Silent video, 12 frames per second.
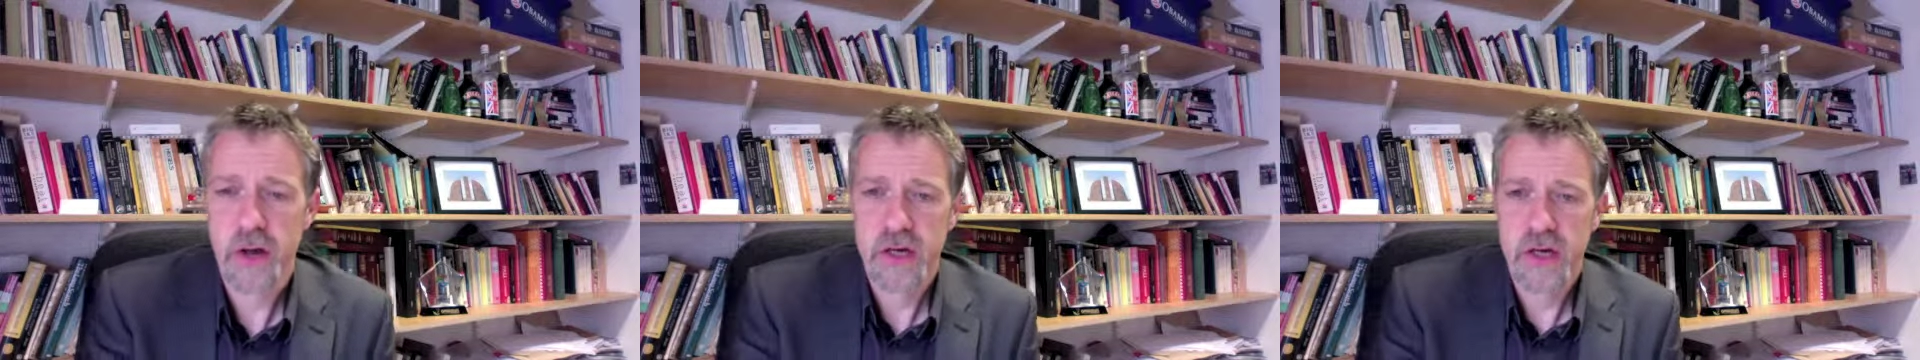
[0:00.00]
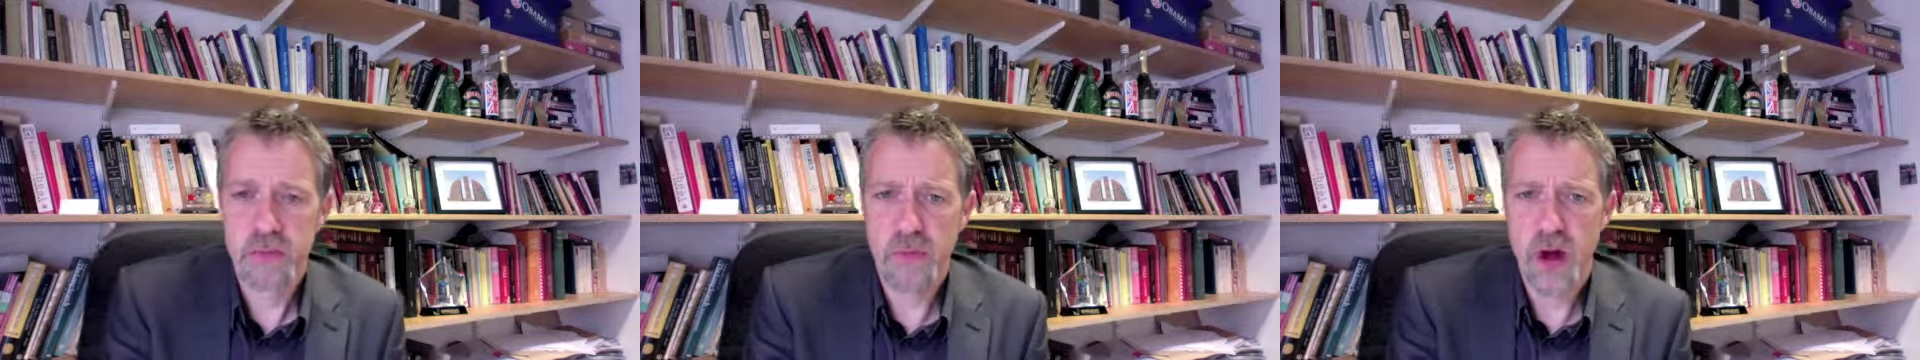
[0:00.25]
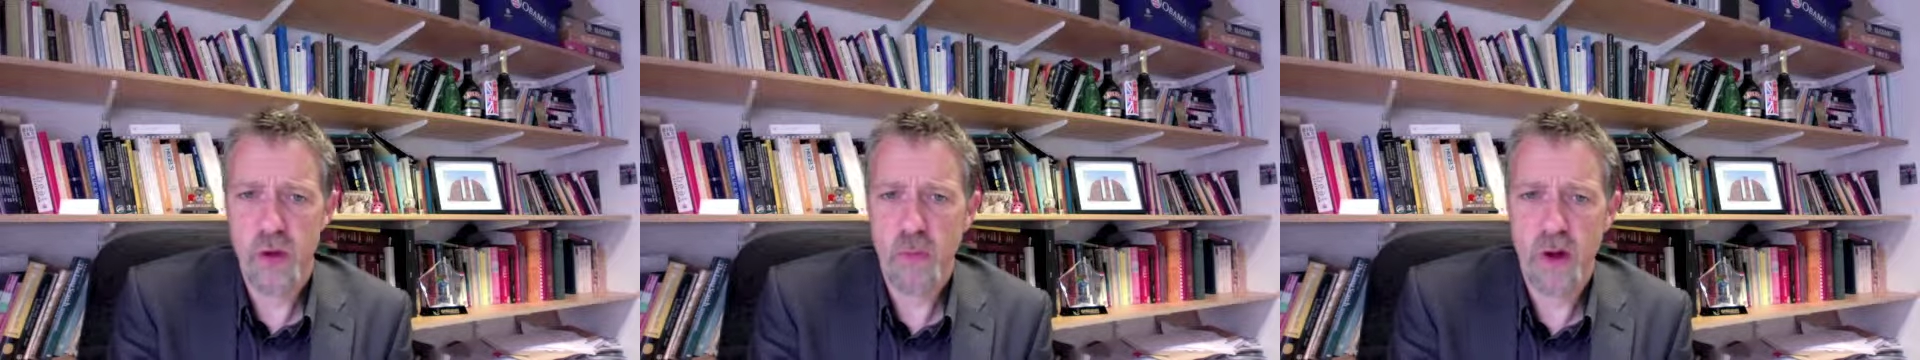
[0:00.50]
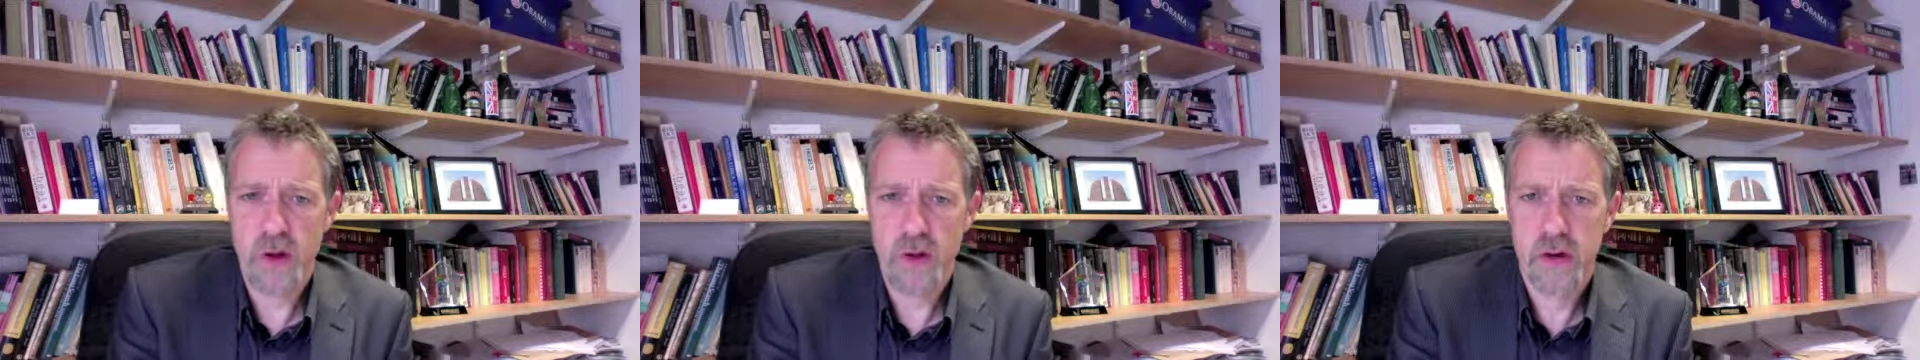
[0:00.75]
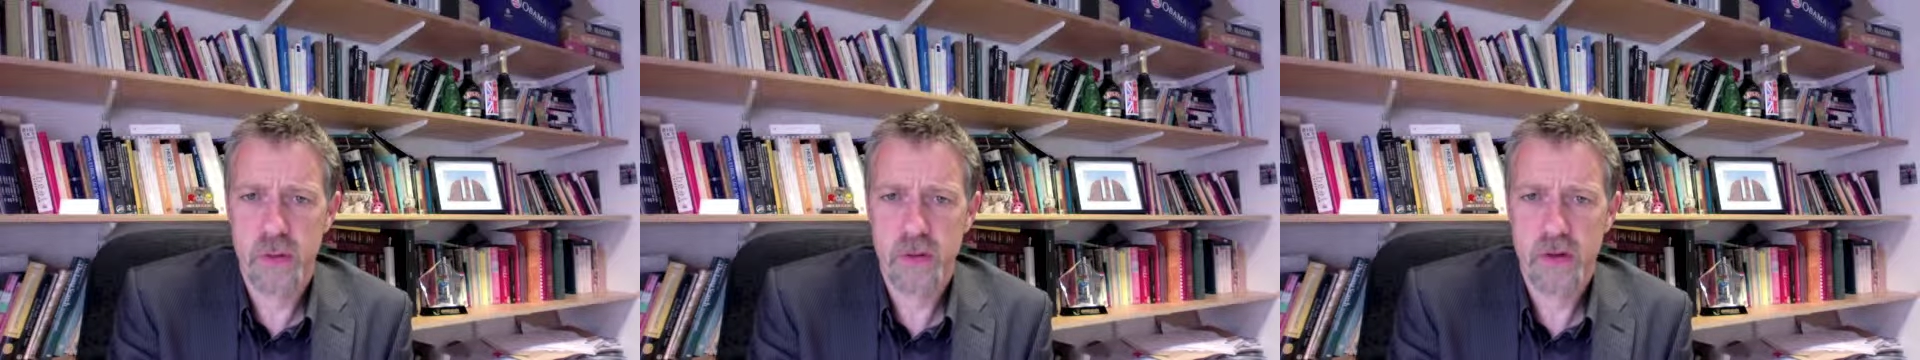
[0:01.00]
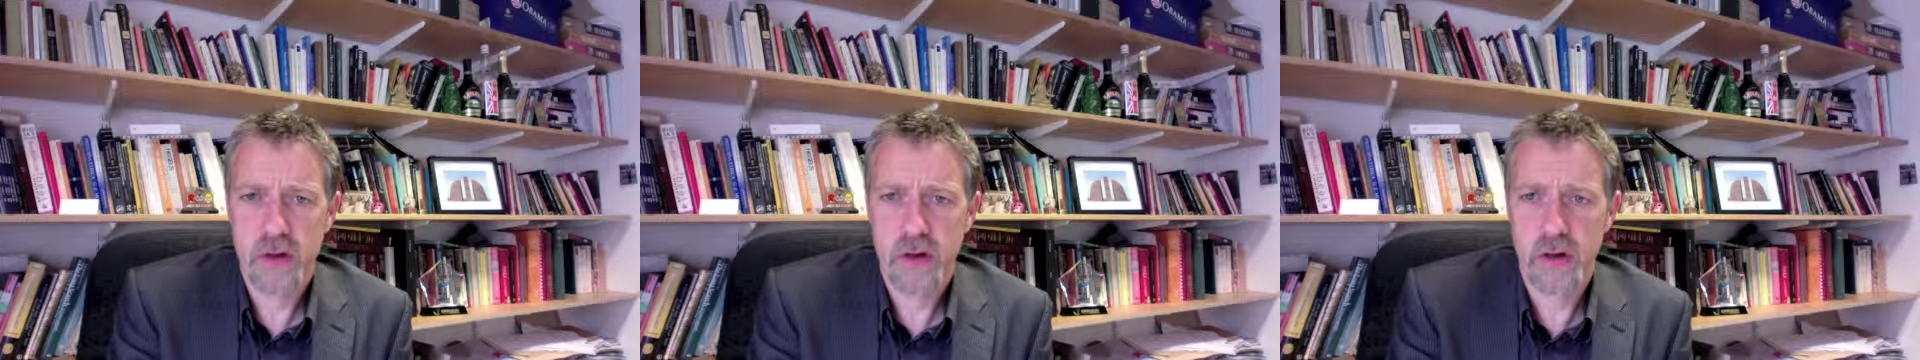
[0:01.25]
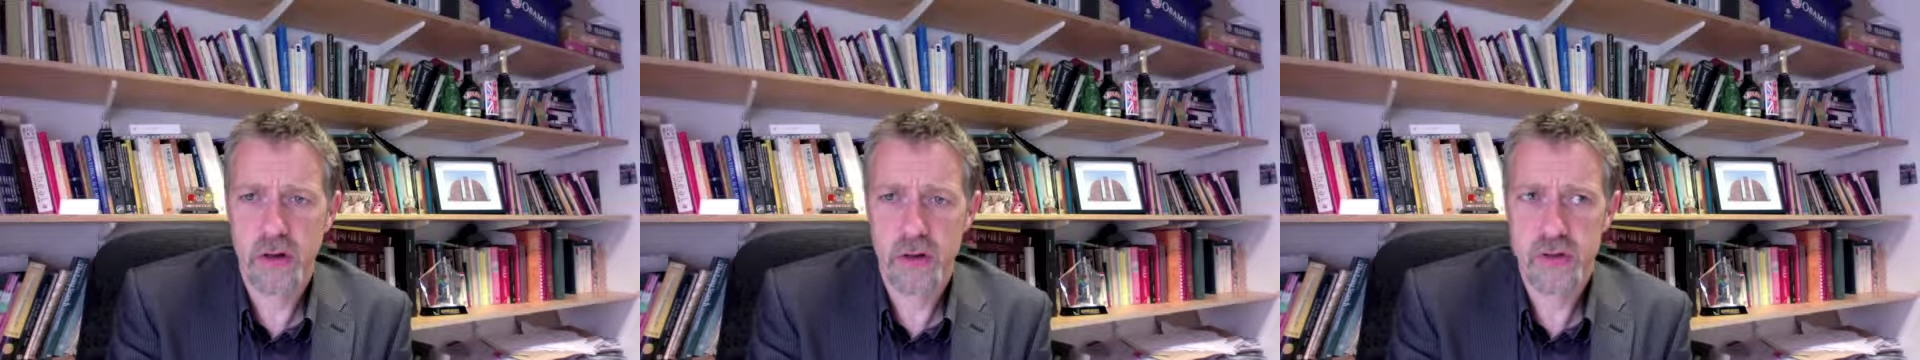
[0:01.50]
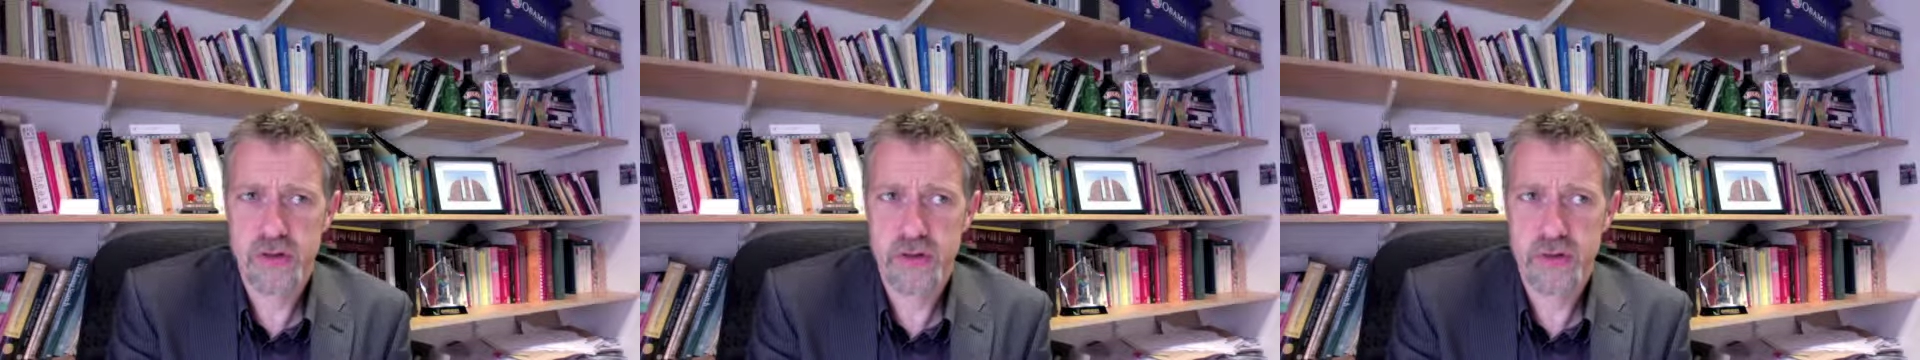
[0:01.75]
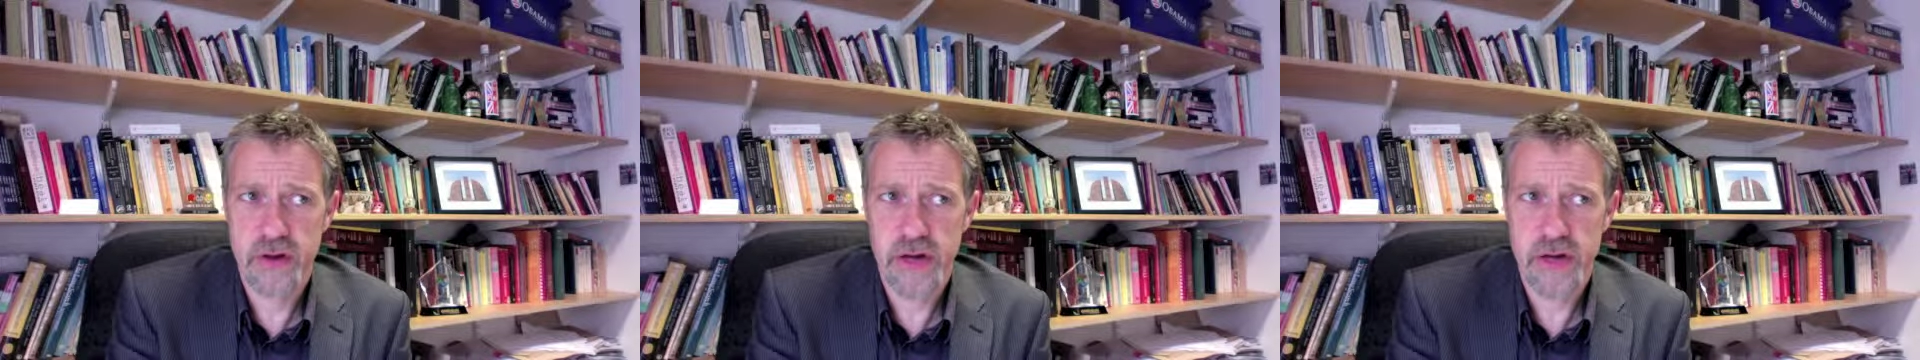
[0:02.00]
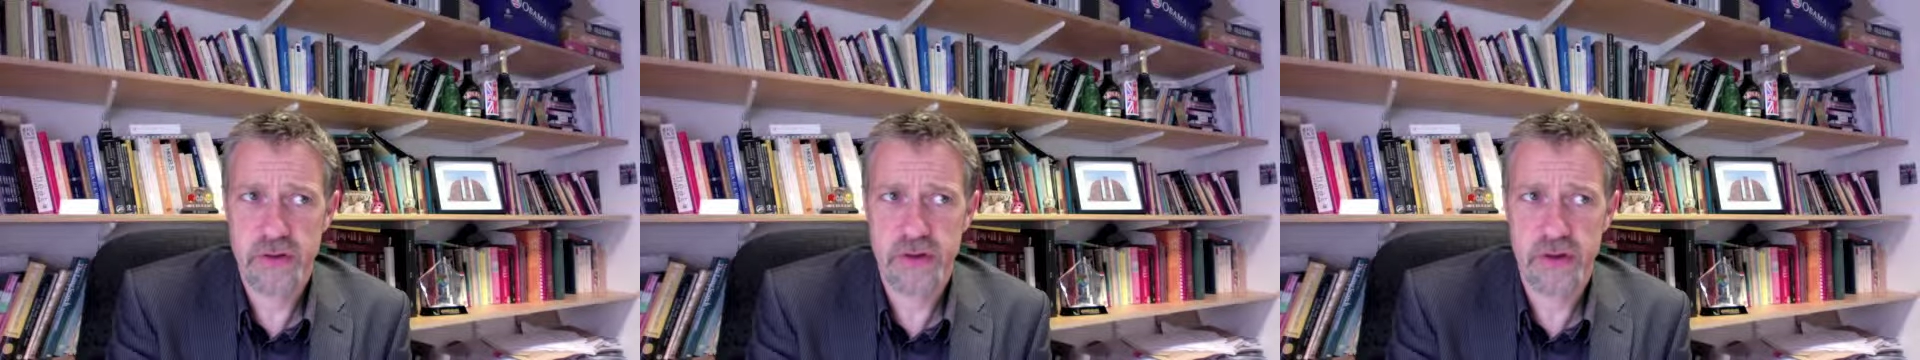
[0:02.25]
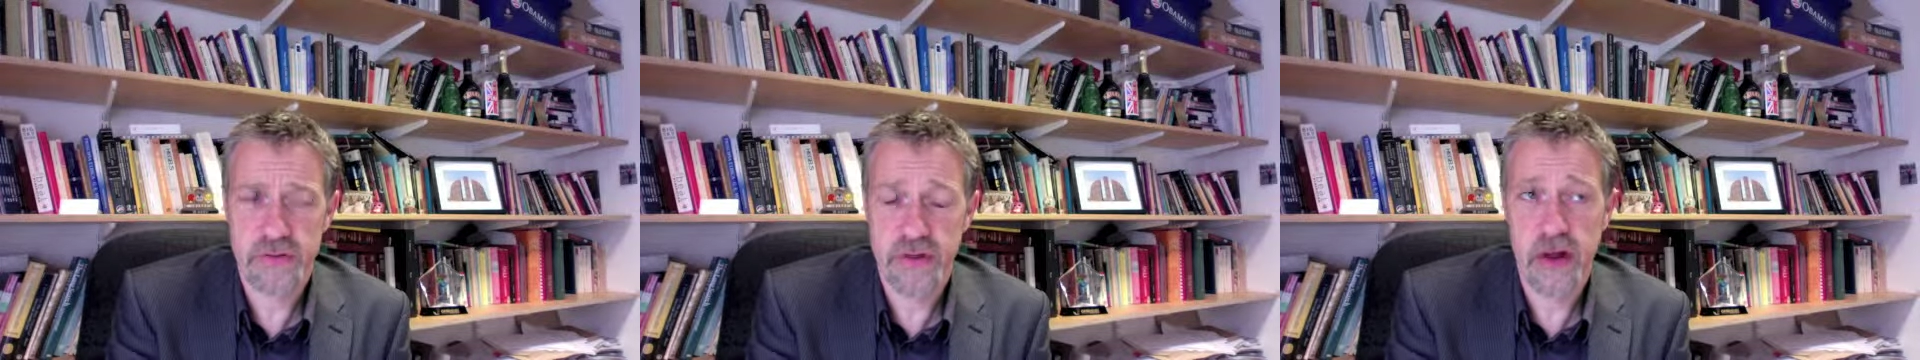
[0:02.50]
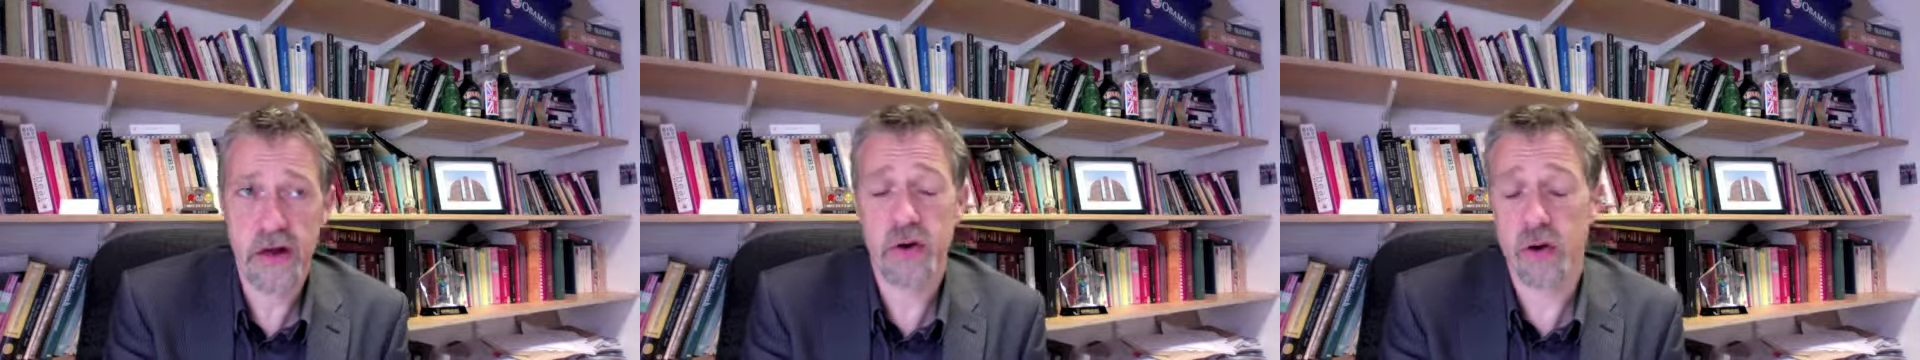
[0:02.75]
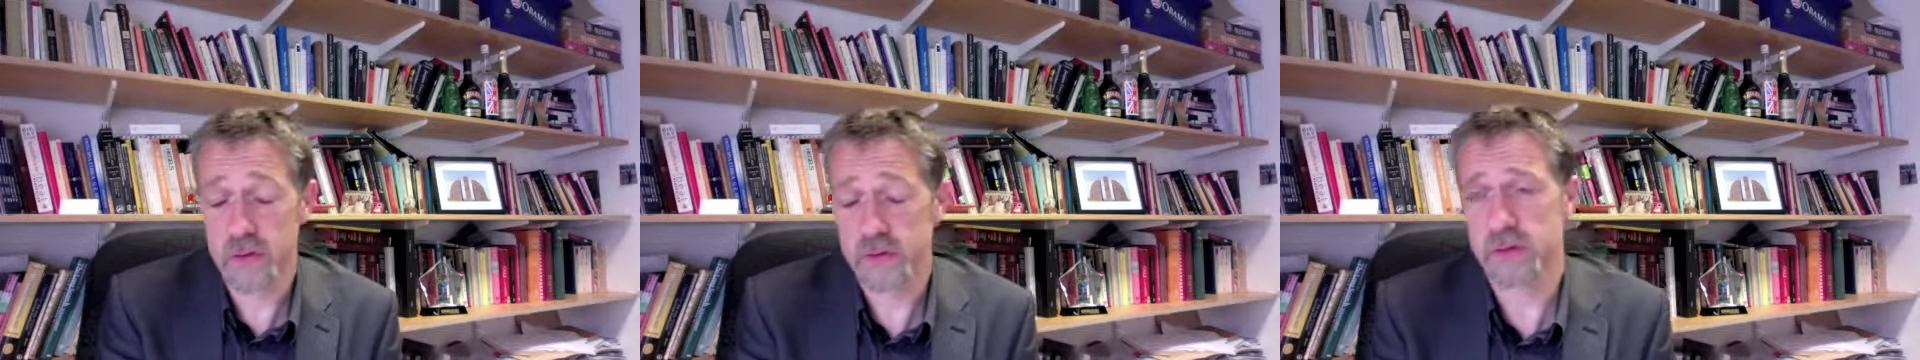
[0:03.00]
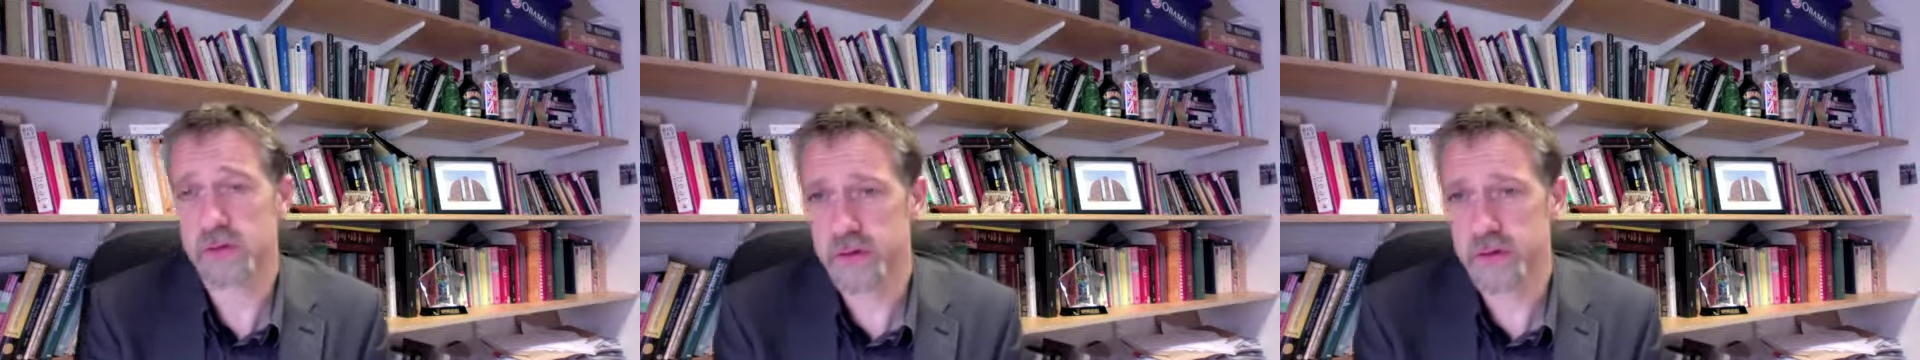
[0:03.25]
you might well come to the conclusion that his attack on